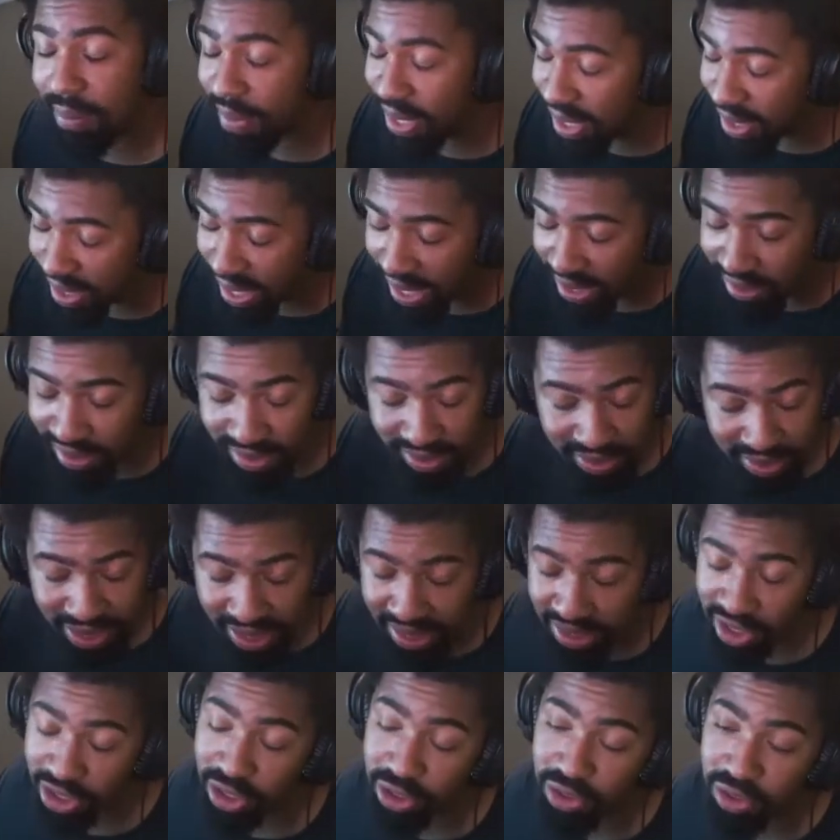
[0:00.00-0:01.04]

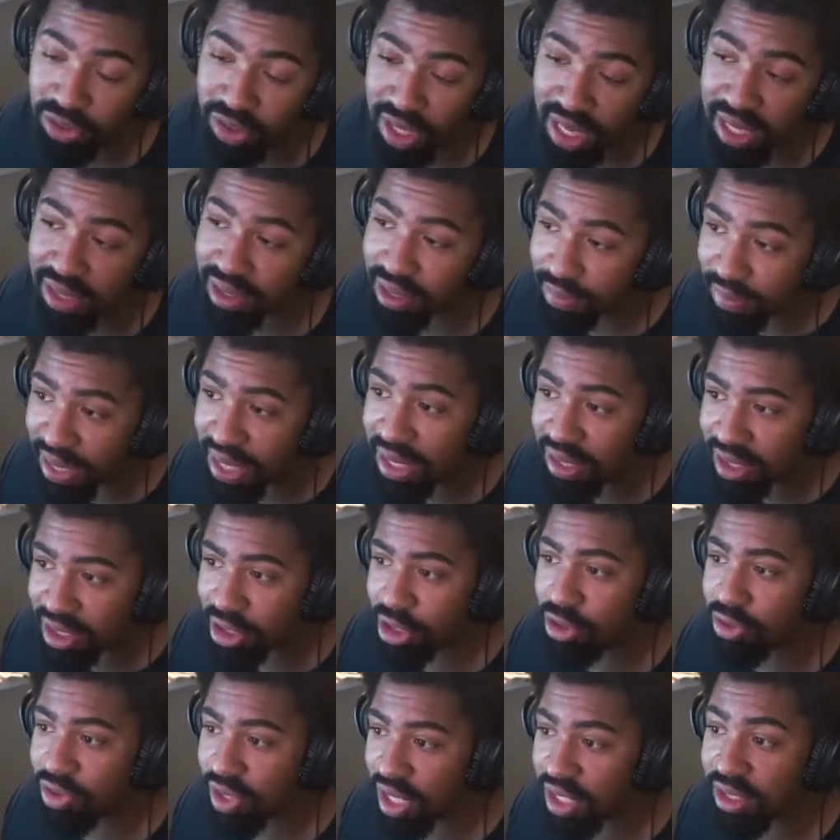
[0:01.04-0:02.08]
that's huge. That to me is
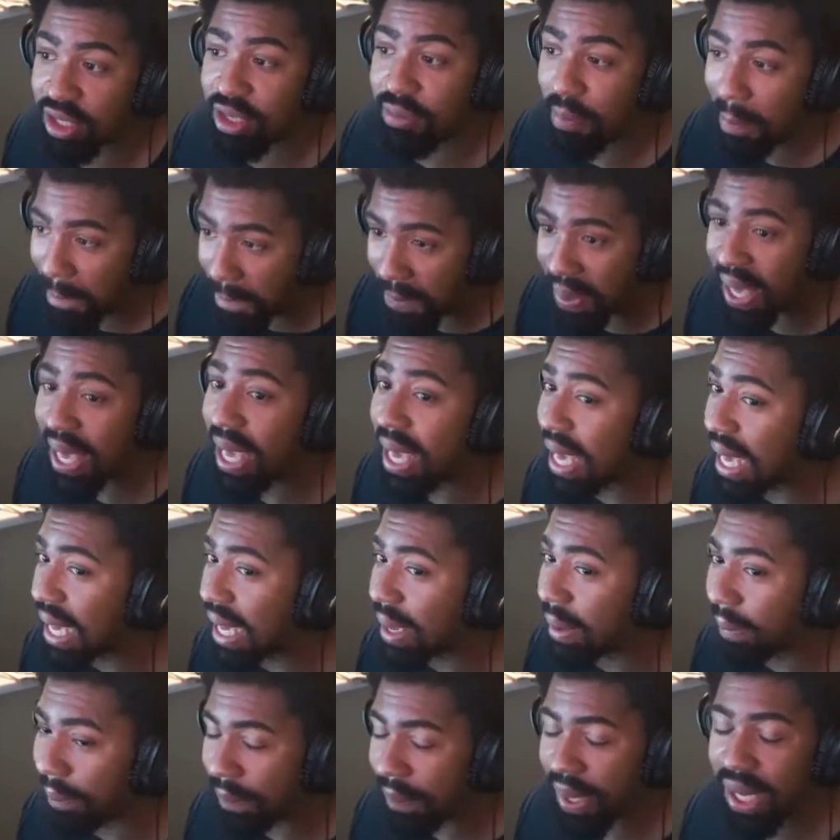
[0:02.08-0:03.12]
huge. That's a big
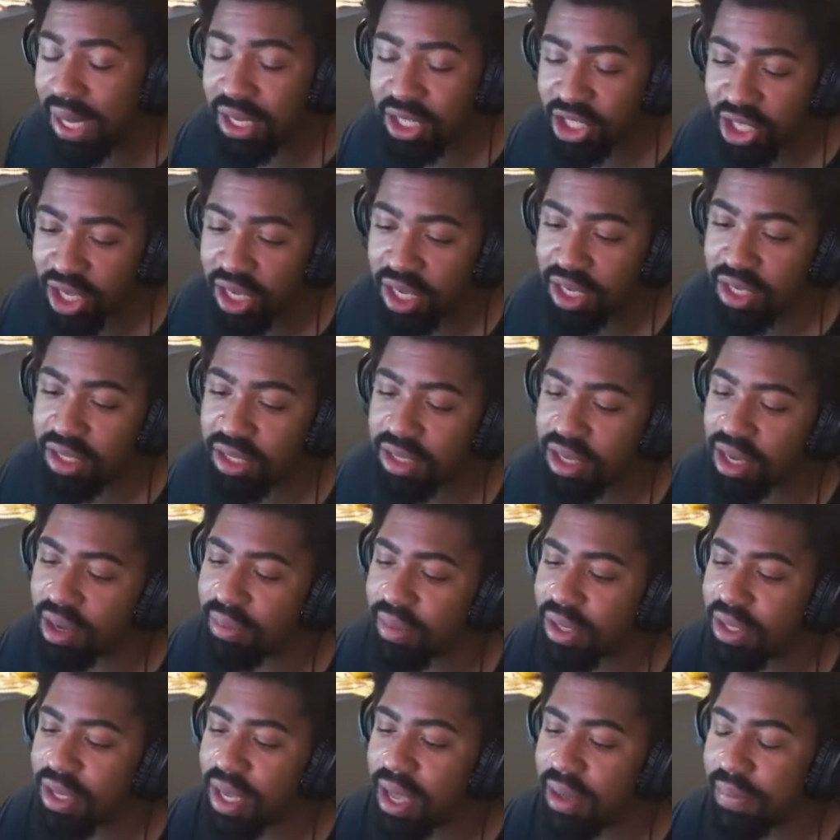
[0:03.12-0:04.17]
change
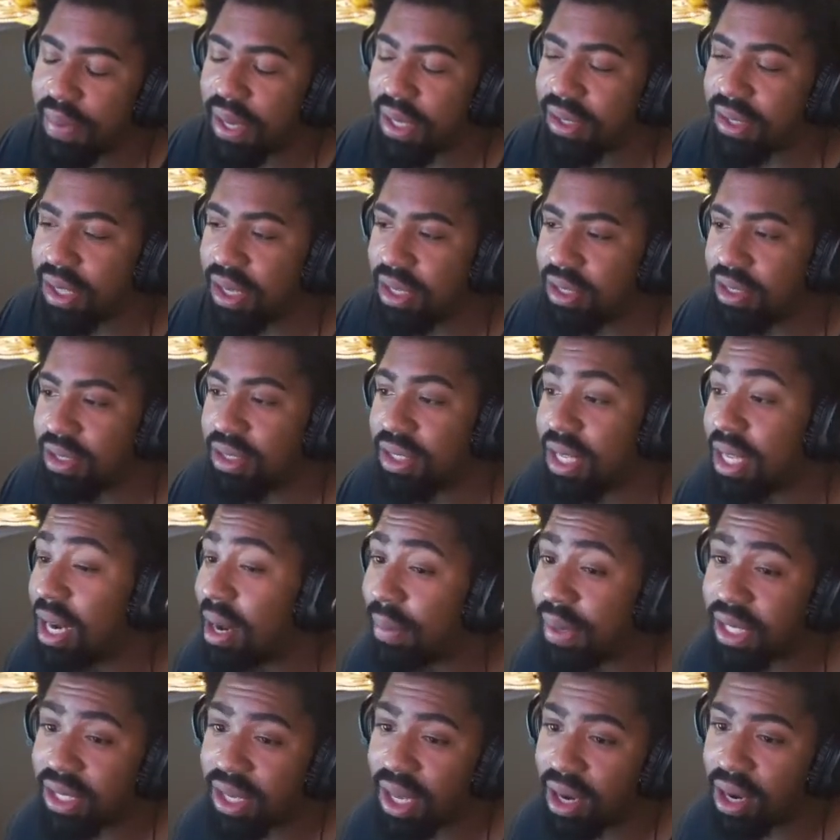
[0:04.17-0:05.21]
coming to Apex Legends, and I'm
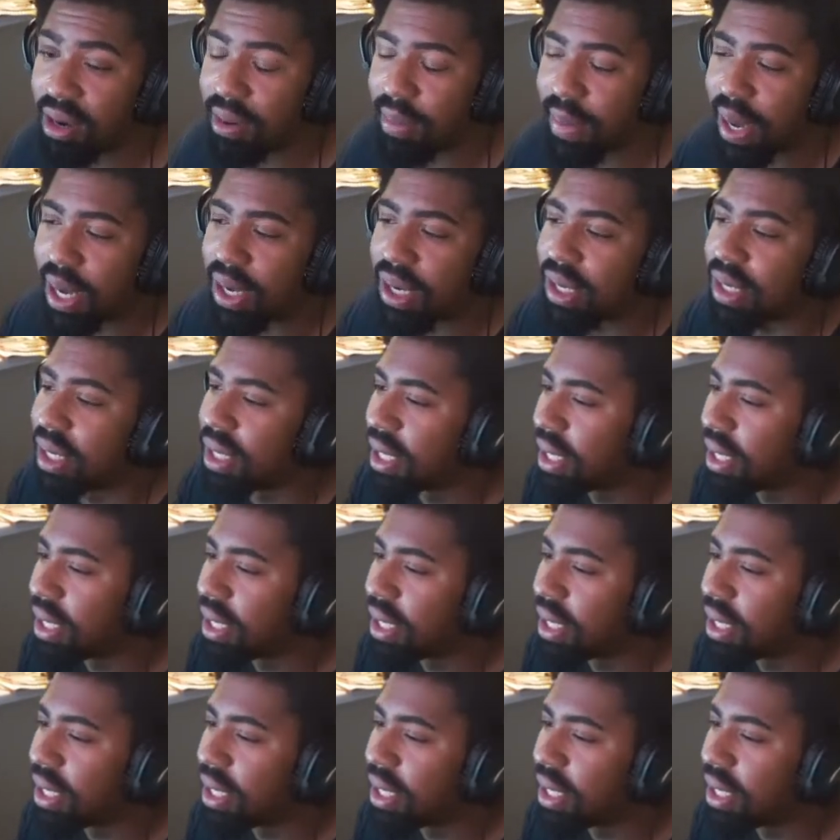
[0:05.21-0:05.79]
excited about it.